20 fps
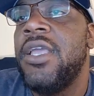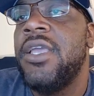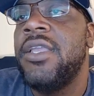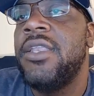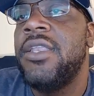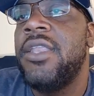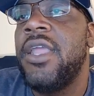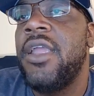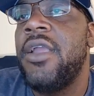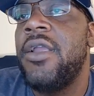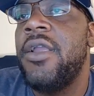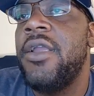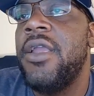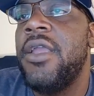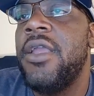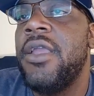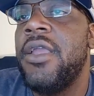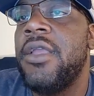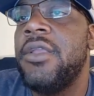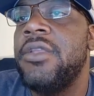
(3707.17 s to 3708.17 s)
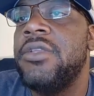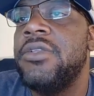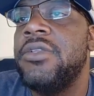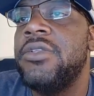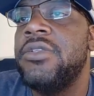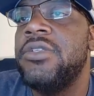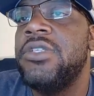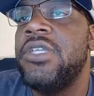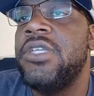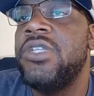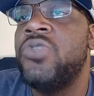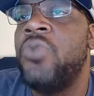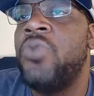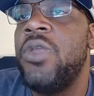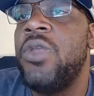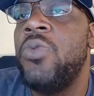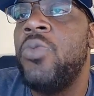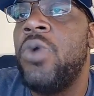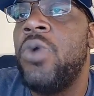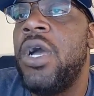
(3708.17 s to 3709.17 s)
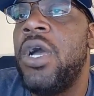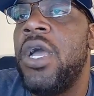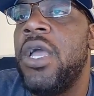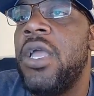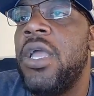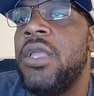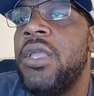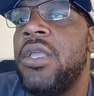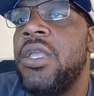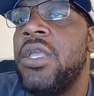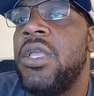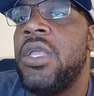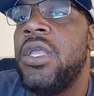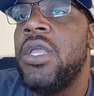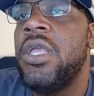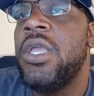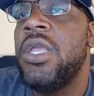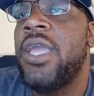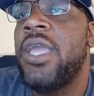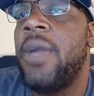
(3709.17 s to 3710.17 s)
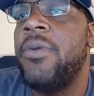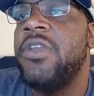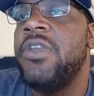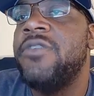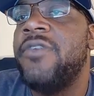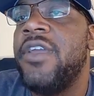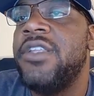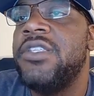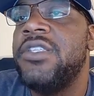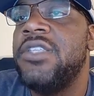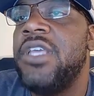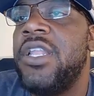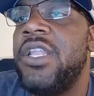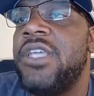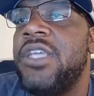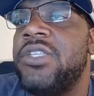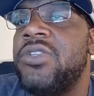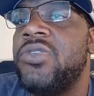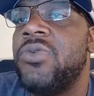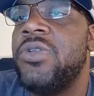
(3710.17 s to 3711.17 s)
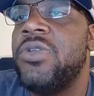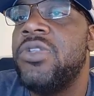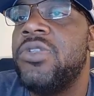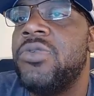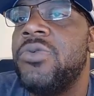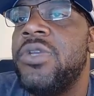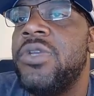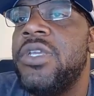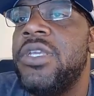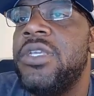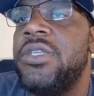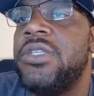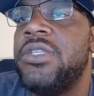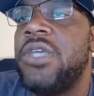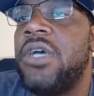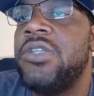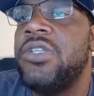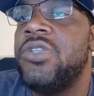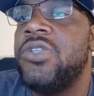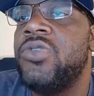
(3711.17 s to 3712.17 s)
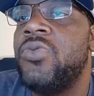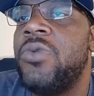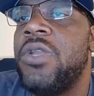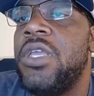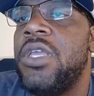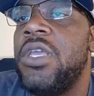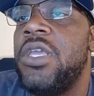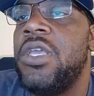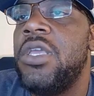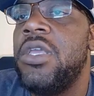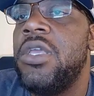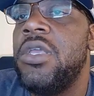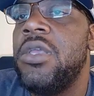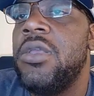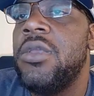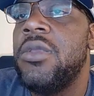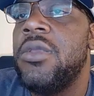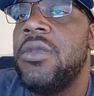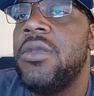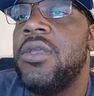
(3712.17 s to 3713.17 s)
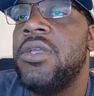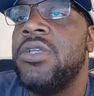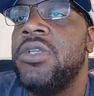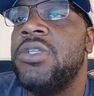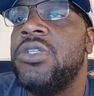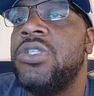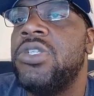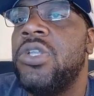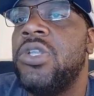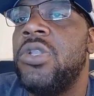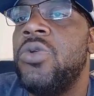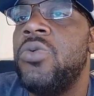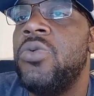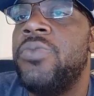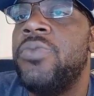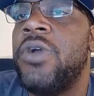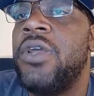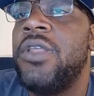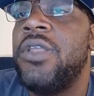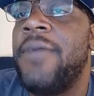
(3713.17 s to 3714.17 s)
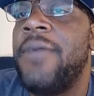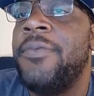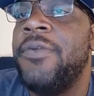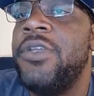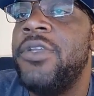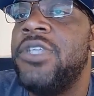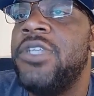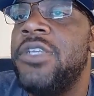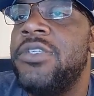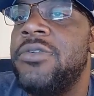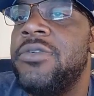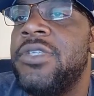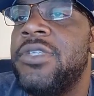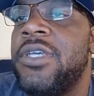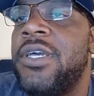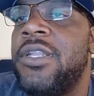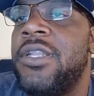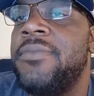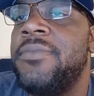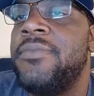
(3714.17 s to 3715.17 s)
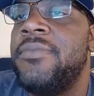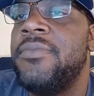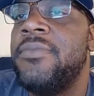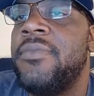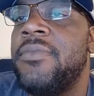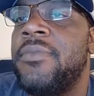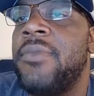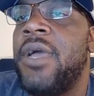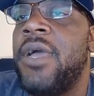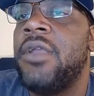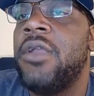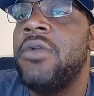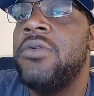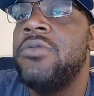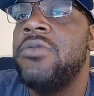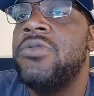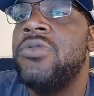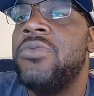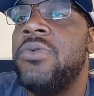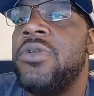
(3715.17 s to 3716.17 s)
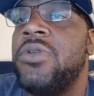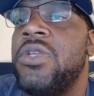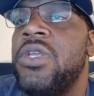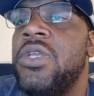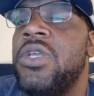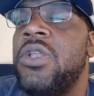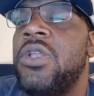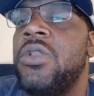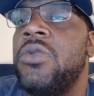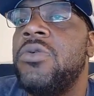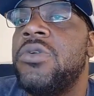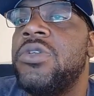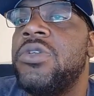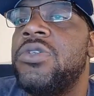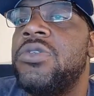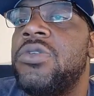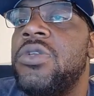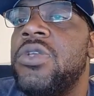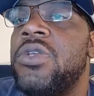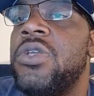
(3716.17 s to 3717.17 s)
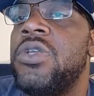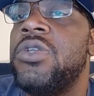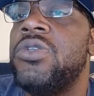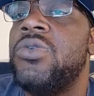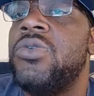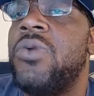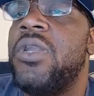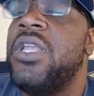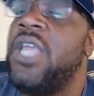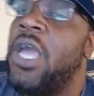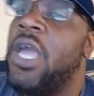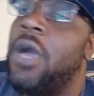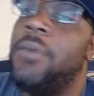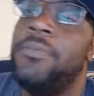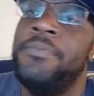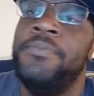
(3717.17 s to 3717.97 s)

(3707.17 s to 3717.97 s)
Derek said 21. Cowboys Fatter said less than 23. Saul said 20. Salute, brother. I appreciate you. Tell him. Michael, 20. Lucas, 20. Yep.